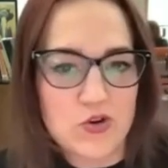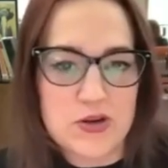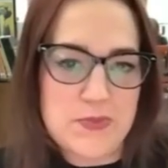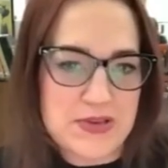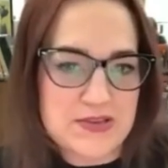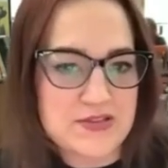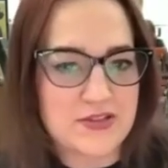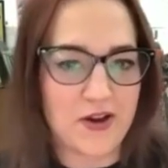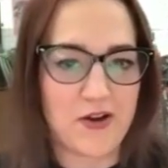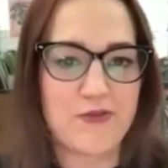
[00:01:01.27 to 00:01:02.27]
creepy
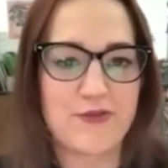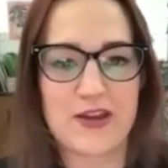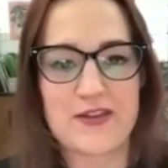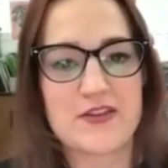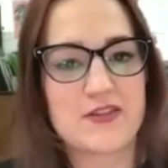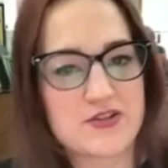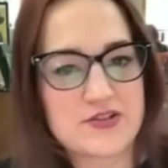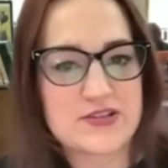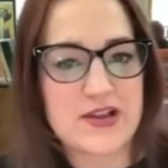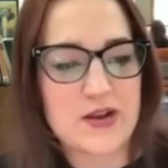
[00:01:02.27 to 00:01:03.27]
stuff and then
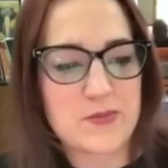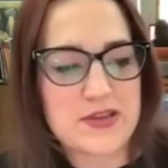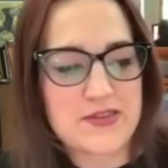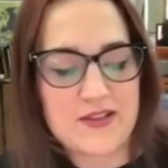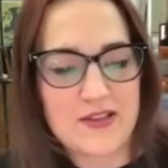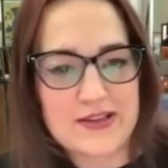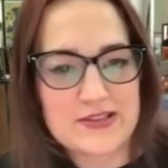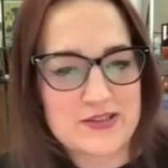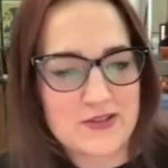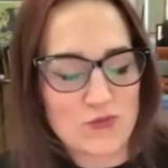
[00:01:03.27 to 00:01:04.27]
there's a side of me that
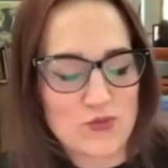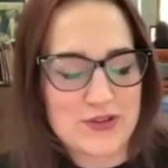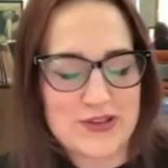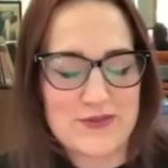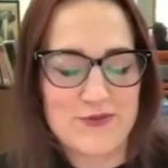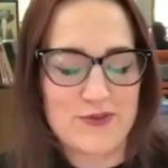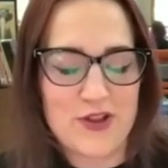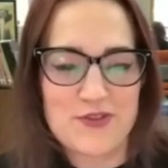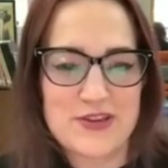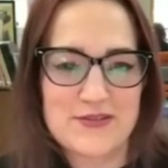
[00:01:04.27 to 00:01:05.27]
likes really
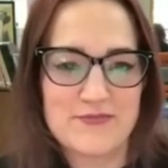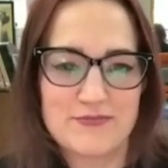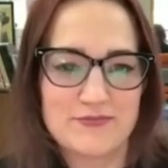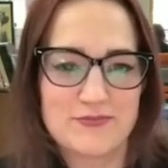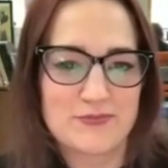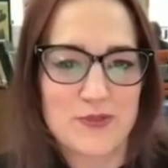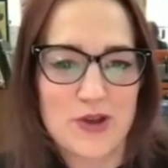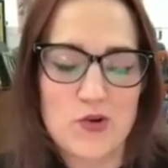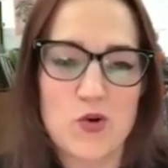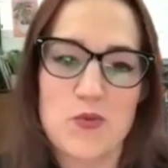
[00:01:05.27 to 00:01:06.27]
fluffy
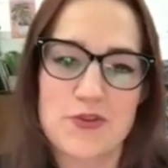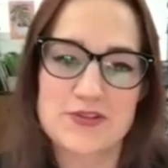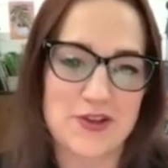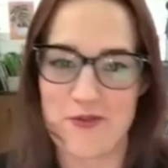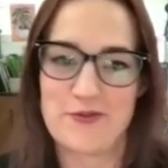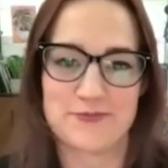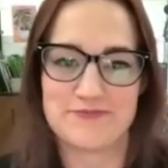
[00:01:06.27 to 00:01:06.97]
adorable stuff